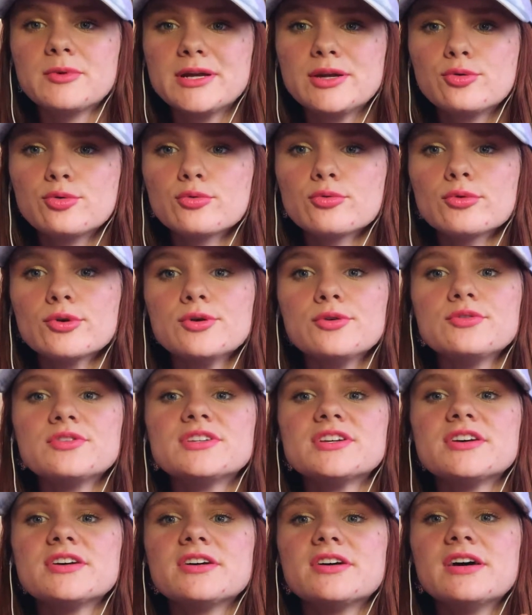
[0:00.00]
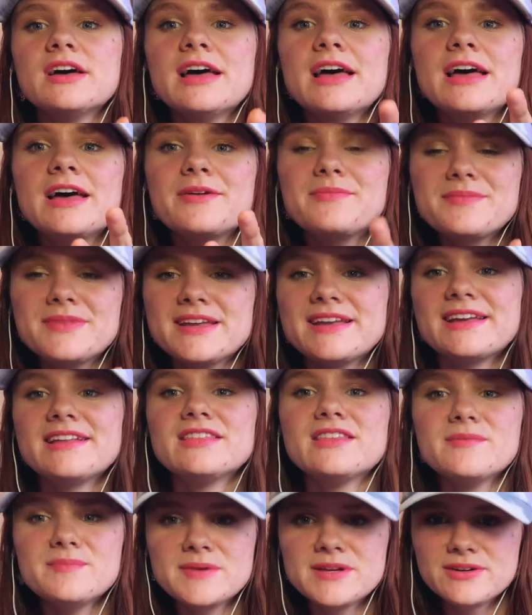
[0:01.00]
grew to meet in
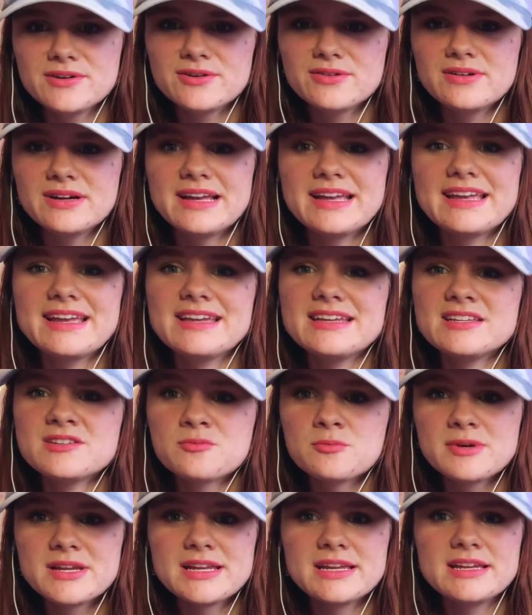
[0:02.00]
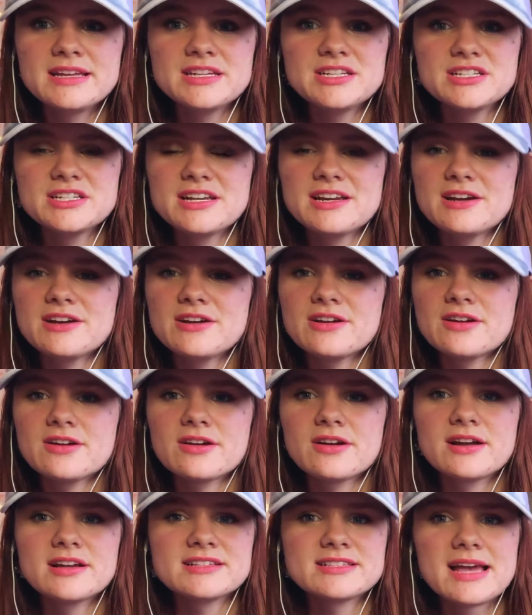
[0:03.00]
the middle, and we share
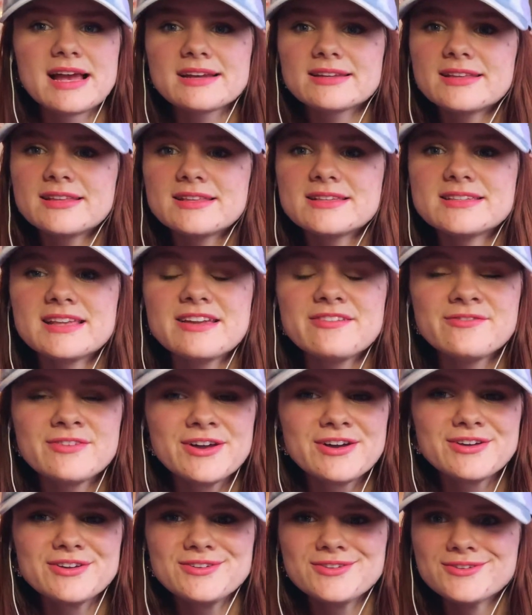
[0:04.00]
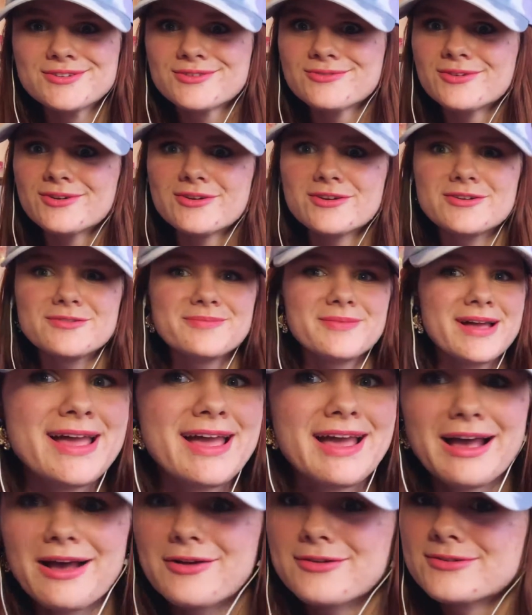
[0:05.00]
exactly the same values, from
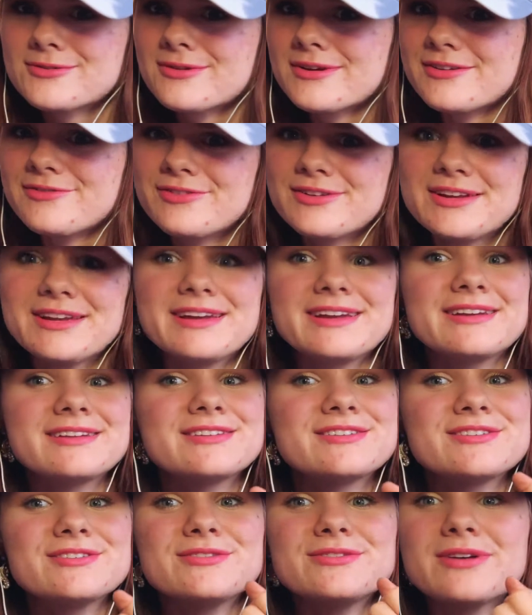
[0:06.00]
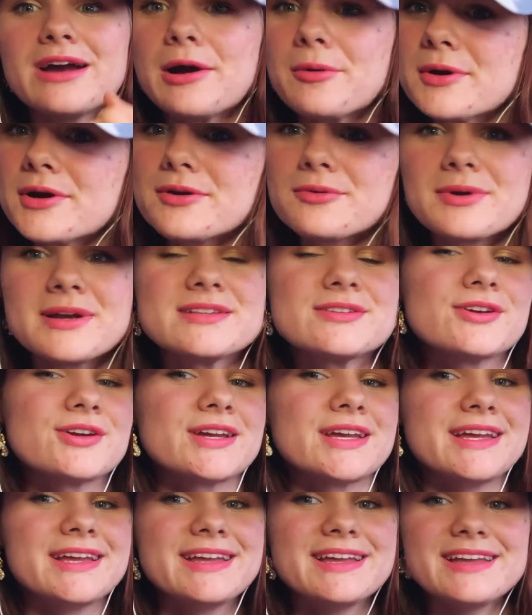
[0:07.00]
housewifing to how we're going to raise our
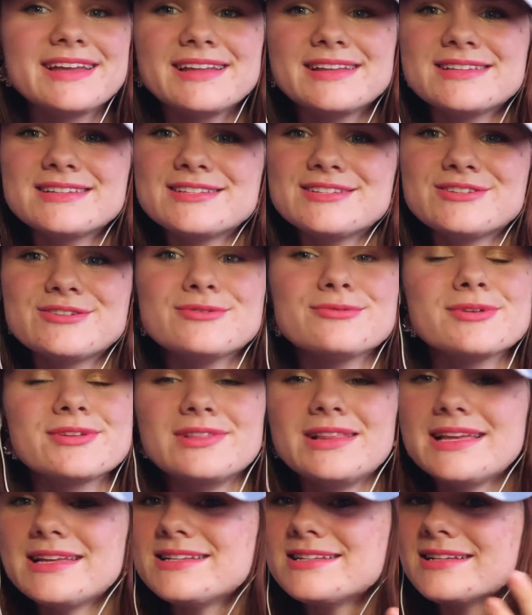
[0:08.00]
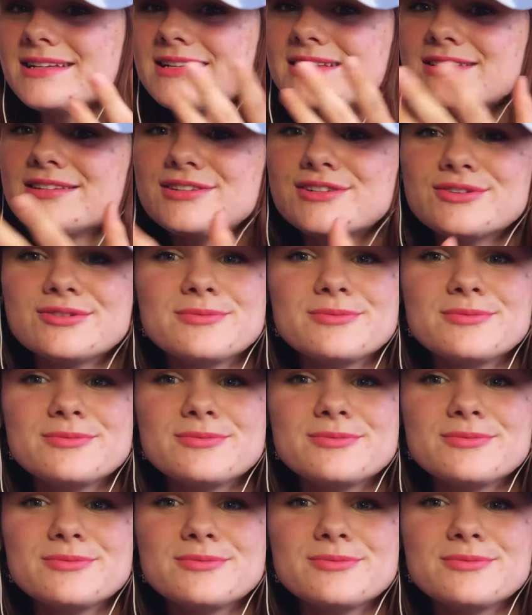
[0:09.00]
kids to religion to